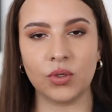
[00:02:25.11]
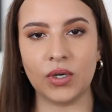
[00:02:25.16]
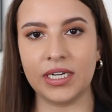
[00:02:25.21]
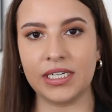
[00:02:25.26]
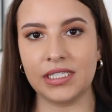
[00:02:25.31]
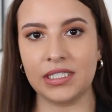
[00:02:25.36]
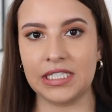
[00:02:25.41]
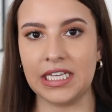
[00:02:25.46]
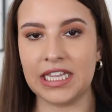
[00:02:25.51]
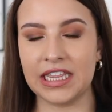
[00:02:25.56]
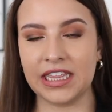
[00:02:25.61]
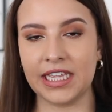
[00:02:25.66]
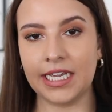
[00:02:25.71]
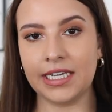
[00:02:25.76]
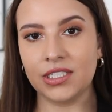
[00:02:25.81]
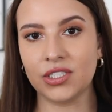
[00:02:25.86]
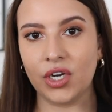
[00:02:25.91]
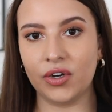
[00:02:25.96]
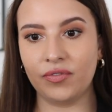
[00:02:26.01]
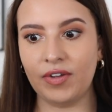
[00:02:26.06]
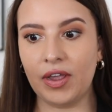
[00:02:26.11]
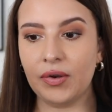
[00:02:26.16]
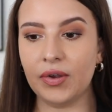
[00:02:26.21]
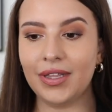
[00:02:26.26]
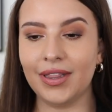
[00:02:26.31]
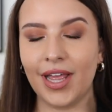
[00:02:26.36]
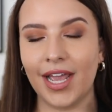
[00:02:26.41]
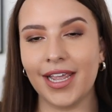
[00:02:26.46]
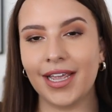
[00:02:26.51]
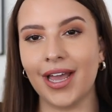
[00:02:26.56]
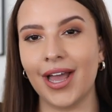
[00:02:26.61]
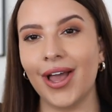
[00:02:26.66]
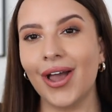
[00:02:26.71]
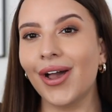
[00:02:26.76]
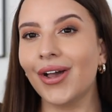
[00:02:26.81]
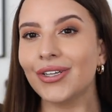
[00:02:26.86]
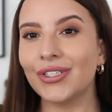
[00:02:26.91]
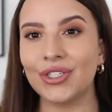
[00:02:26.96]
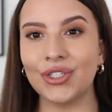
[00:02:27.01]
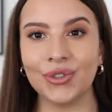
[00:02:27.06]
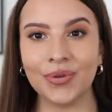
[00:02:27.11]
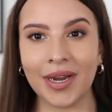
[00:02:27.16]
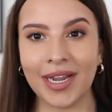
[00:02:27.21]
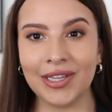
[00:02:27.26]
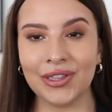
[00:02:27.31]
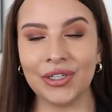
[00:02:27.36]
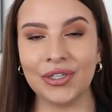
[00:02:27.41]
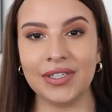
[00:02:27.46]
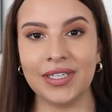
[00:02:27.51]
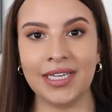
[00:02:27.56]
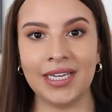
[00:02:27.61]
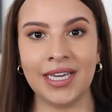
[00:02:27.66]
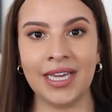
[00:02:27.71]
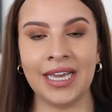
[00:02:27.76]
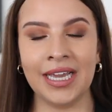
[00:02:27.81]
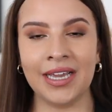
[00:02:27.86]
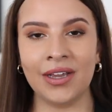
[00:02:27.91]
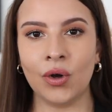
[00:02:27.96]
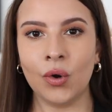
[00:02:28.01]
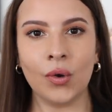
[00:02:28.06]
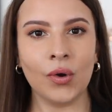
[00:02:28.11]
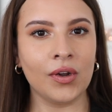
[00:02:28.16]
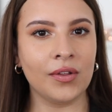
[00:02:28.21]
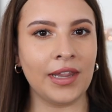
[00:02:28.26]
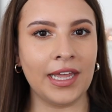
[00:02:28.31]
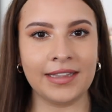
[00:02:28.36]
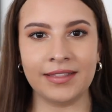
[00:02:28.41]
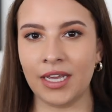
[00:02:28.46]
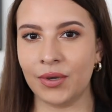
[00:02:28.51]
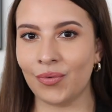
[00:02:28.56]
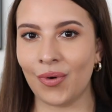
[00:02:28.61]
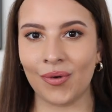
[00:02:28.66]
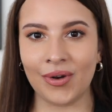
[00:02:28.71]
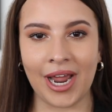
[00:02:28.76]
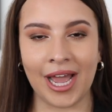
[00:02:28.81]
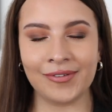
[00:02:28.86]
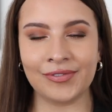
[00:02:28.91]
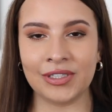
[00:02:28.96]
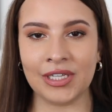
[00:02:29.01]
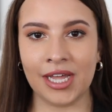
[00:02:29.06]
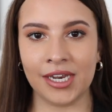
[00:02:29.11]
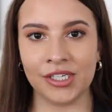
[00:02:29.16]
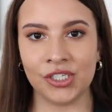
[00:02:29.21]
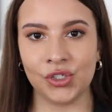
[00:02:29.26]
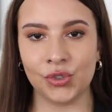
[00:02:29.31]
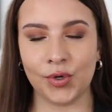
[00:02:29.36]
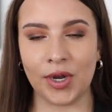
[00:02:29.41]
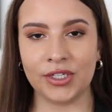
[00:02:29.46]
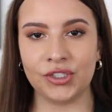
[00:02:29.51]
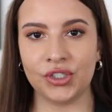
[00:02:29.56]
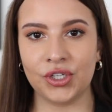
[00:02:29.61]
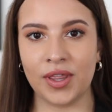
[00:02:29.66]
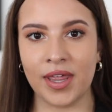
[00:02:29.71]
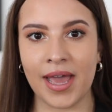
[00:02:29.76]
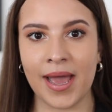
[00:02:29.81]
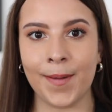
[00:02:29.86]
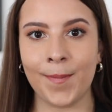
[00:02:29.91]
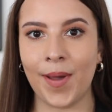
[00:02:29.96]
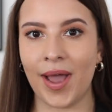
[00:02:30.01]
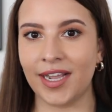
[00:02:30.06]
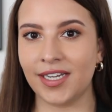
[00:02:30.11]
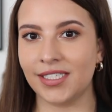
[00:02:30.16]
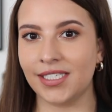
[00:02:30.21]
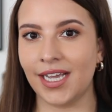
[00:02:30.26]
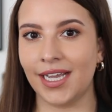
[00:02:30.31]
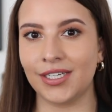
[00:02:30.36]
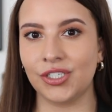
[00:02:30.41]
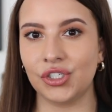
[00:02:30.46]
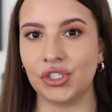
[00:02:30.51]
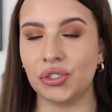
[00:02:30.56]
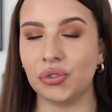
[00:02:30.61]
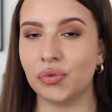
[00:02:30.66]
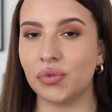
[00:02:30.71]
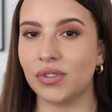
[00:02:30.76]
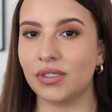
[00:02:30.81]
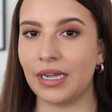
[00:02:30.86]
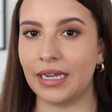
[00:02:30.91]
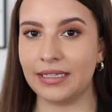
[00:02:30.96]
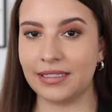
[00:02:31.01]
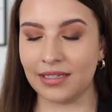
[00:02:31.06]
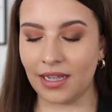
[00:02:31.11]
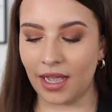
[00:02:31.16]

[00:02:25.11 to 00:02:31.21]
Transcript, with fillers: when I see things are very like straight looking or like they won't have a lot lot of stretch them, I tend to size